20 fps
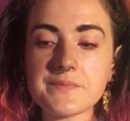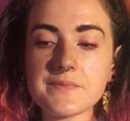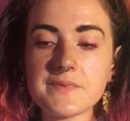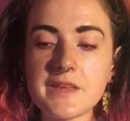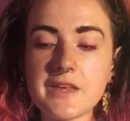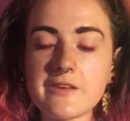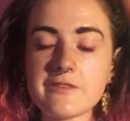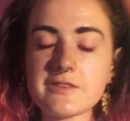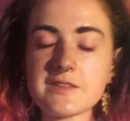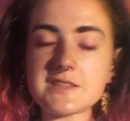
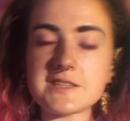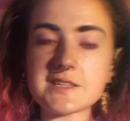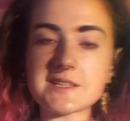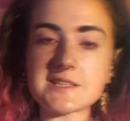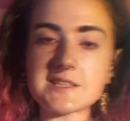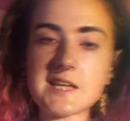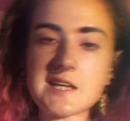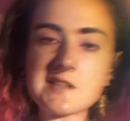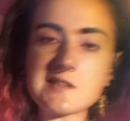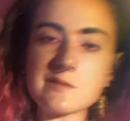If it's
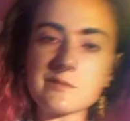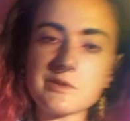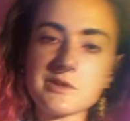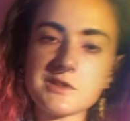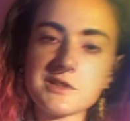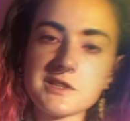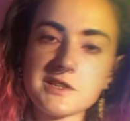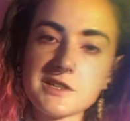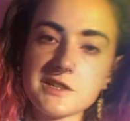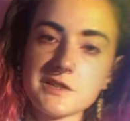accessible
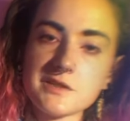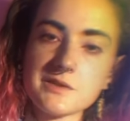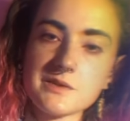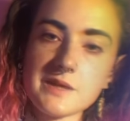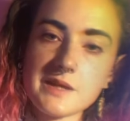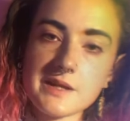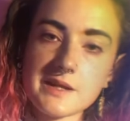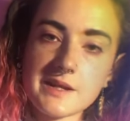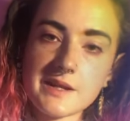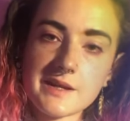to you,
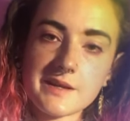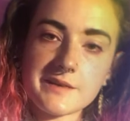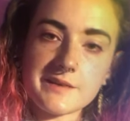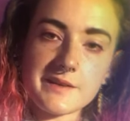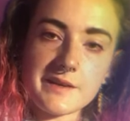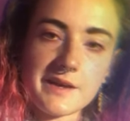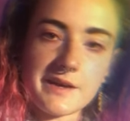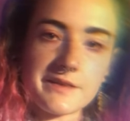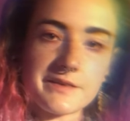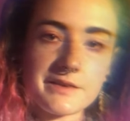inhale the
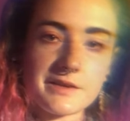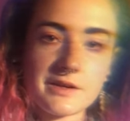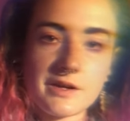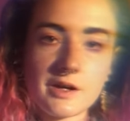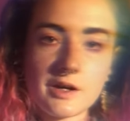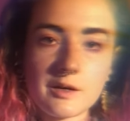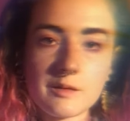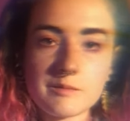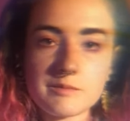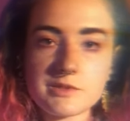other
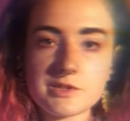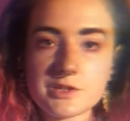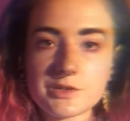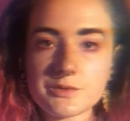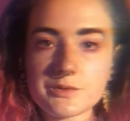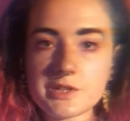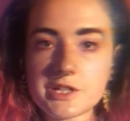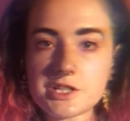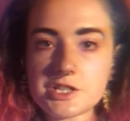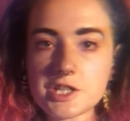arm to
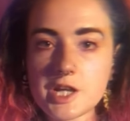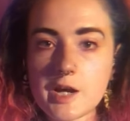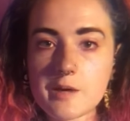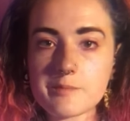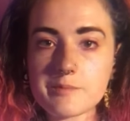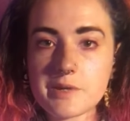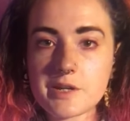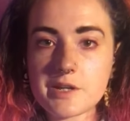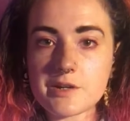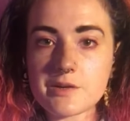reach
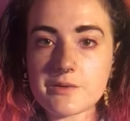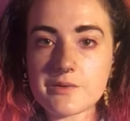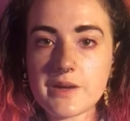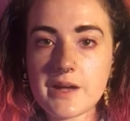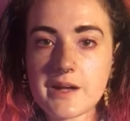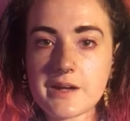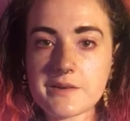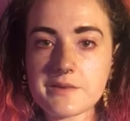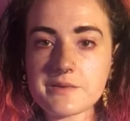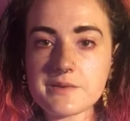up and
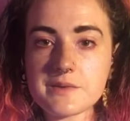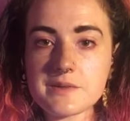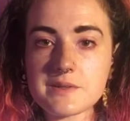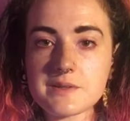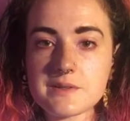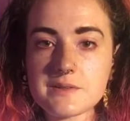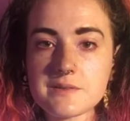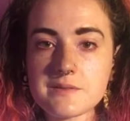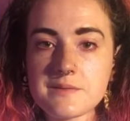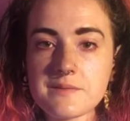around.
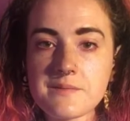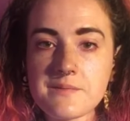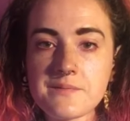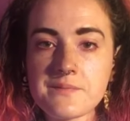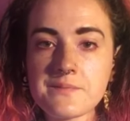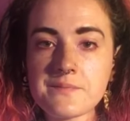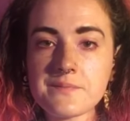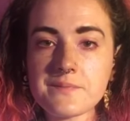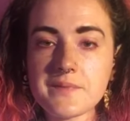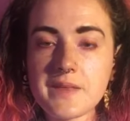
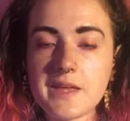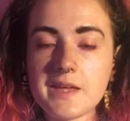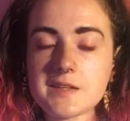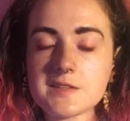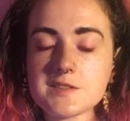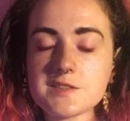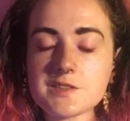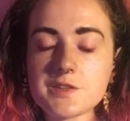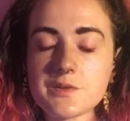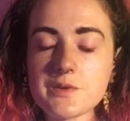
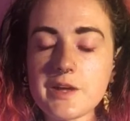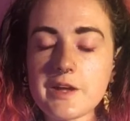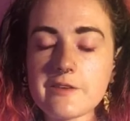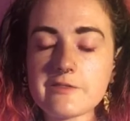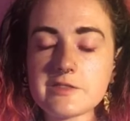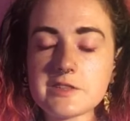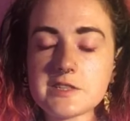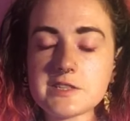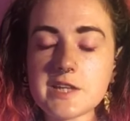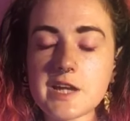Hands don't have
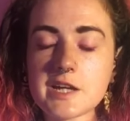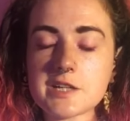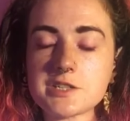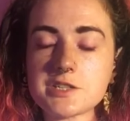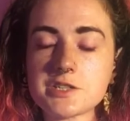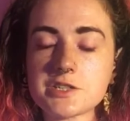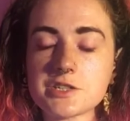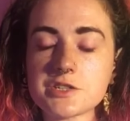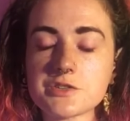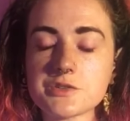to
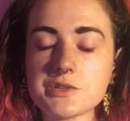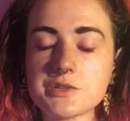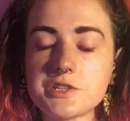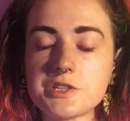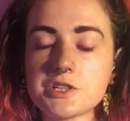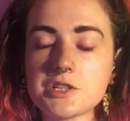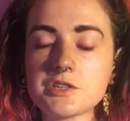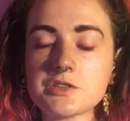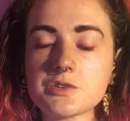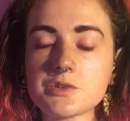touch, just
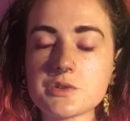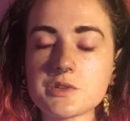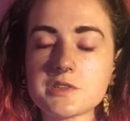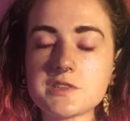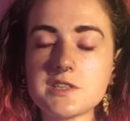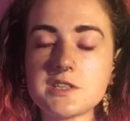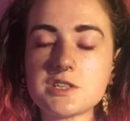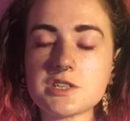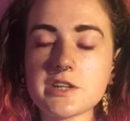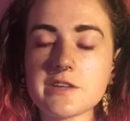reaching towards
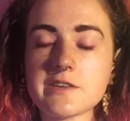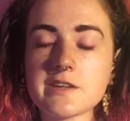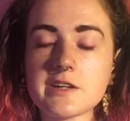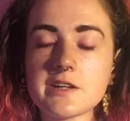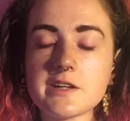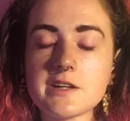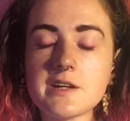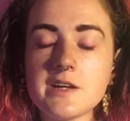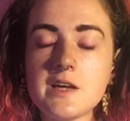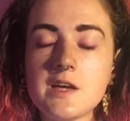each
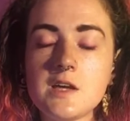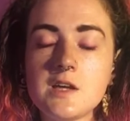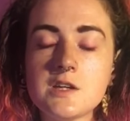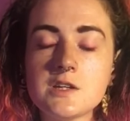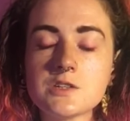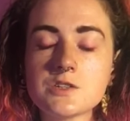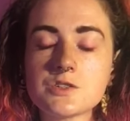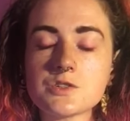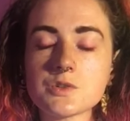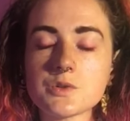other.
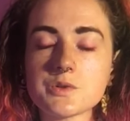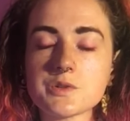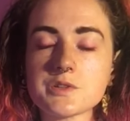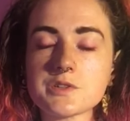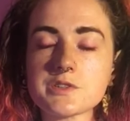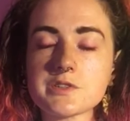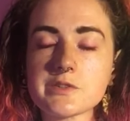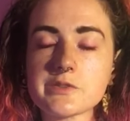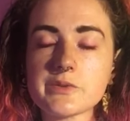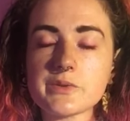
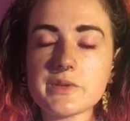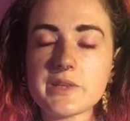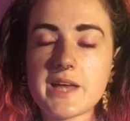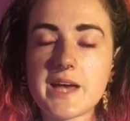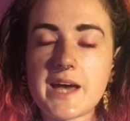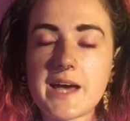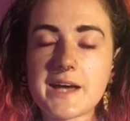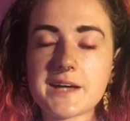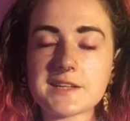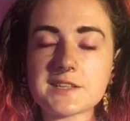Shoulders are
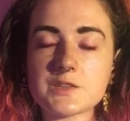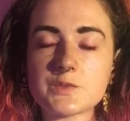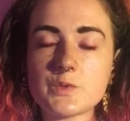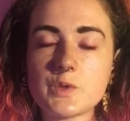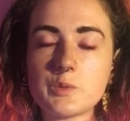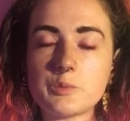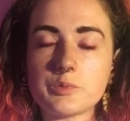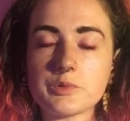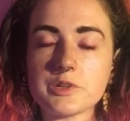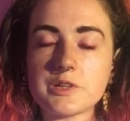relaxed. We
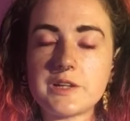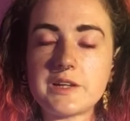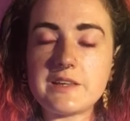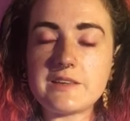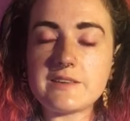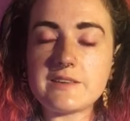breathe